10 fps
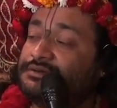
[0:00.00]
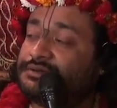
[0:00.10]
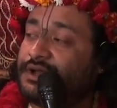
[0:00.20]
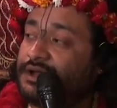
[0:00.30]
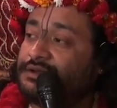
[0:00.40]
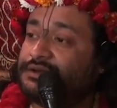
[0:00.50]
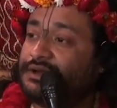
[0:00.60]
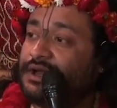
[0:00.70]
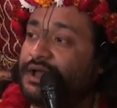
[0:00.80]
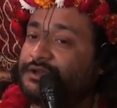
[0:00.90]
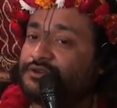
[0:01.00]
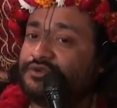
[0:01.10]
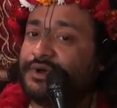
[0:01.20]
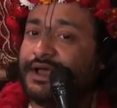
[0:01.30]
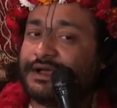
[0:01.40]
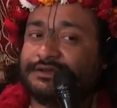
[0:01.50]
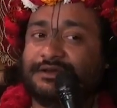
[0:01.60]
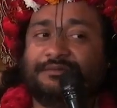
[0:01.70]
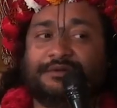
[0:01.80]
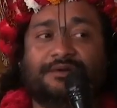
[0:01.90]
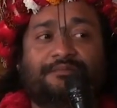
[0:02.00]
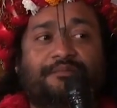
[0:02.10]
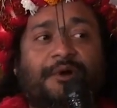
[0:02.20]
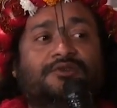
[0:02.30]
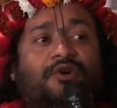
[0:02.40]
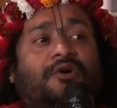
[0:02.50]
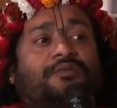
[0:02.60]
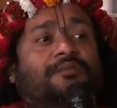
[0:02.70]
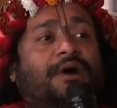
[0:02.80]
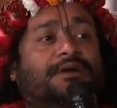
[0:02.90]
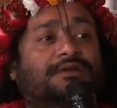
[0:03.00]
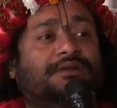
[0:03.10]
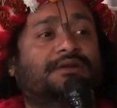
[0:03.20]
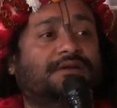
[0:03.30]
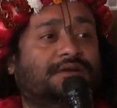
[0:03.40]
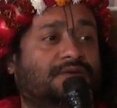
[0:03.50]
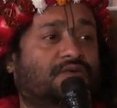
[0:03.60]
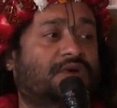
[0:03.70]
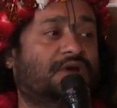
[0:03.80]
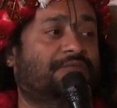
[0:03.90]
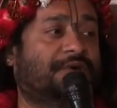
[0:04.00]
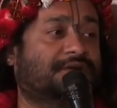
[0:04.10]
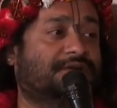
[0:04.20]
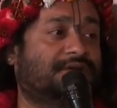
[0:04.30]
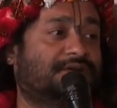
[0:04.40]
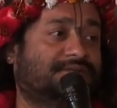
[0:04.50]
sadhaka has to accept the path of bhakti, way of bhakti.